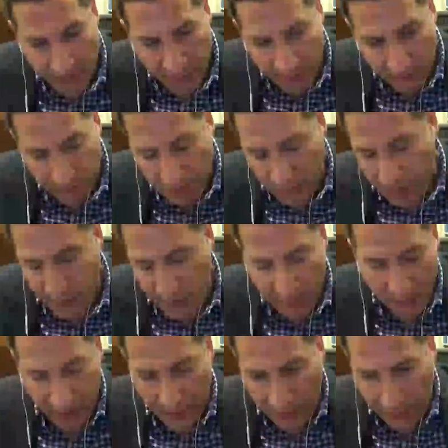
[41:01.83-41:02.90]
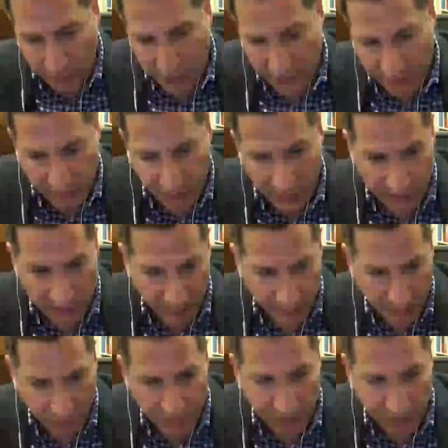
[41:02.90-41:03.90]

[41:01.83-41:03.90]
in area studies and Middle